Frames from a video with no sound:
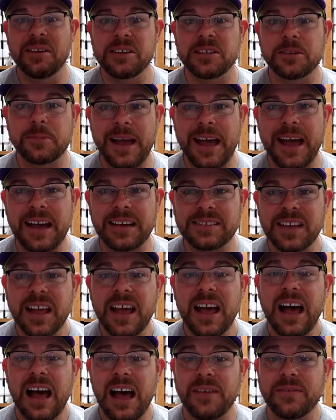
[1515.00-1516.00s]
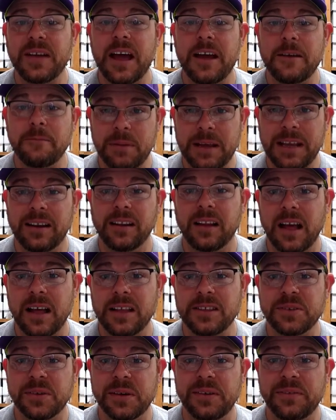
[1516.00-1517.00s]
of those packs, I've gotten Pete
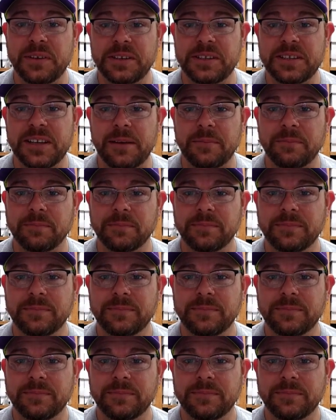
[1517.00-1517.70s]
Alonso every time.